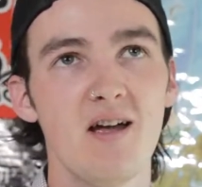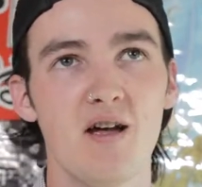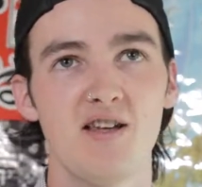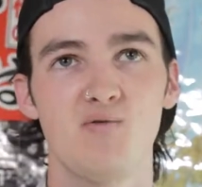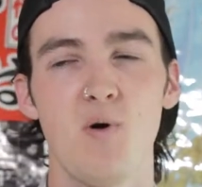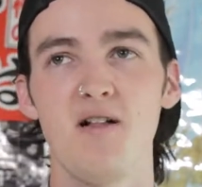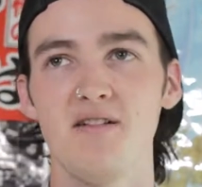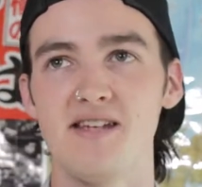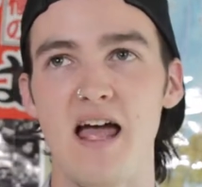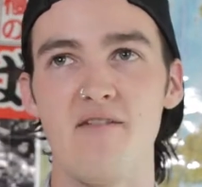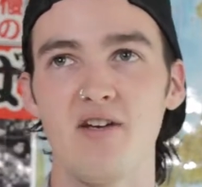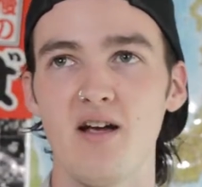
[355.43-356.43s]
as well as
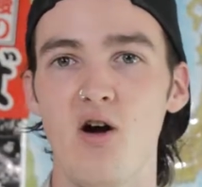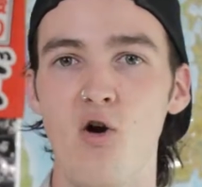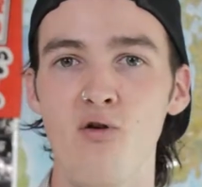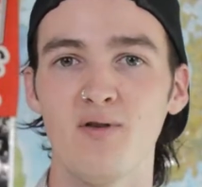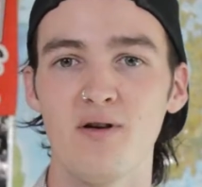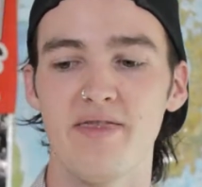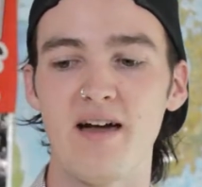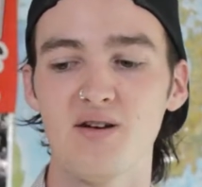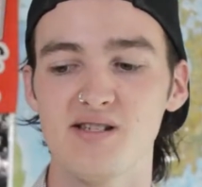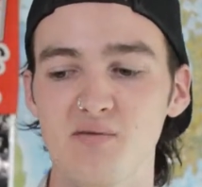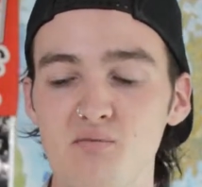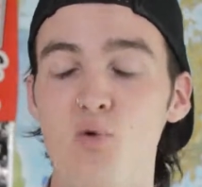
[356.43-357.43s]
having over
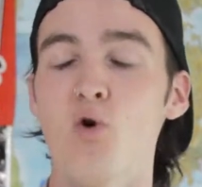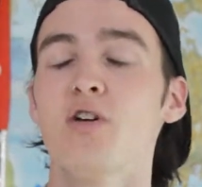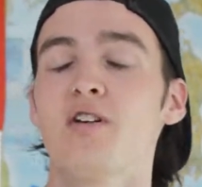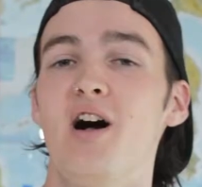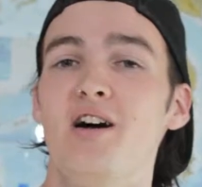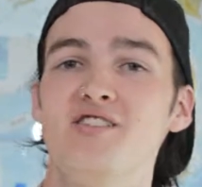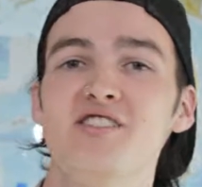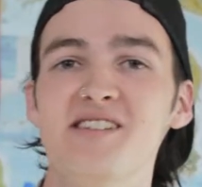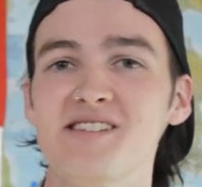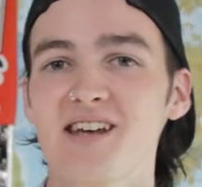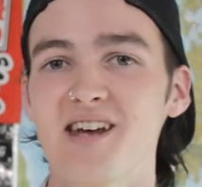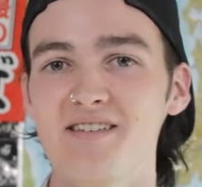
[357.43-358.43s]
1,000 more
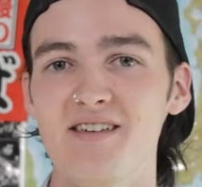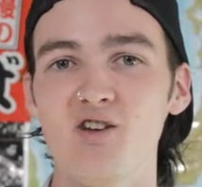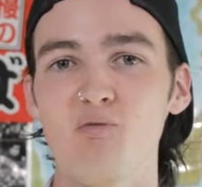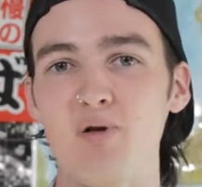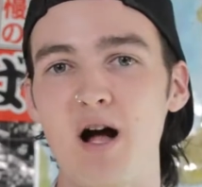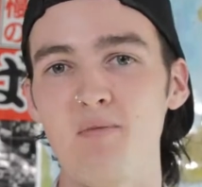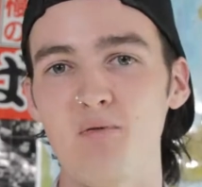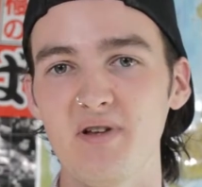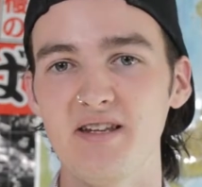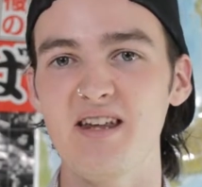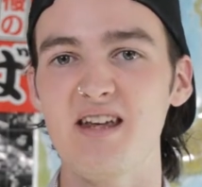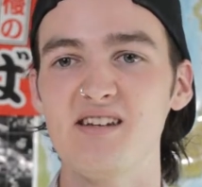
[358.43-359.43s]
kanjis than you probably
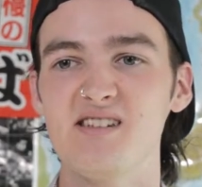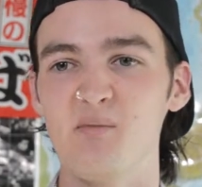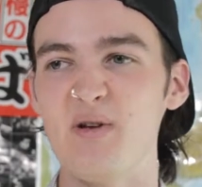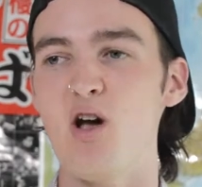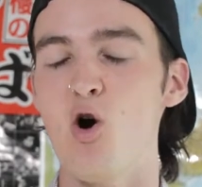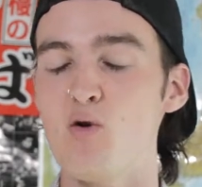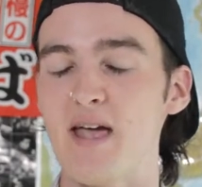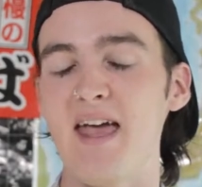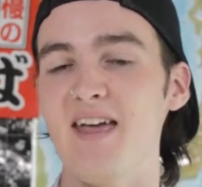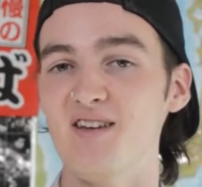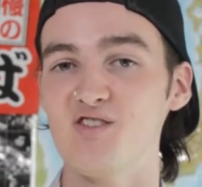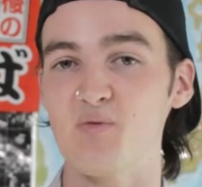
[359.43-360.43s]
need to be
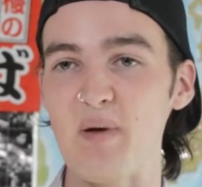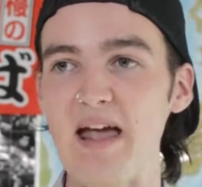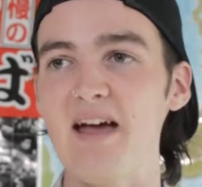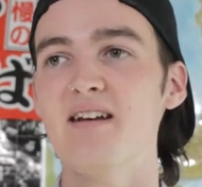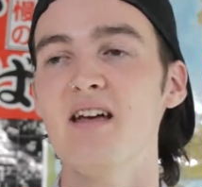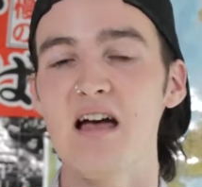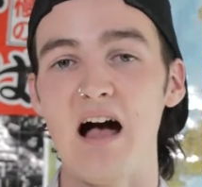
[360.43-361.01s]
okay in Japan,